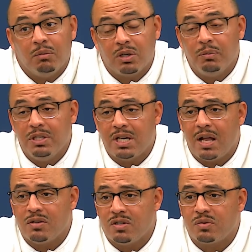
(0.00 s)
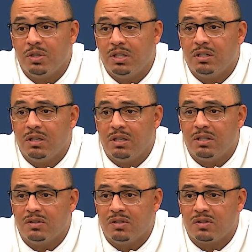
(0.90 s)
And we're going to be challenged this week
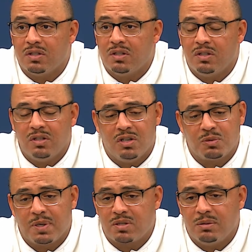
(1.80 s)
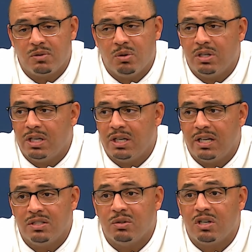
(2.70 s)
because their special teams coordinator now,
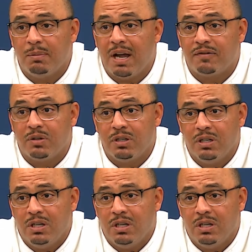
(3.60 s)
he's going to come after it.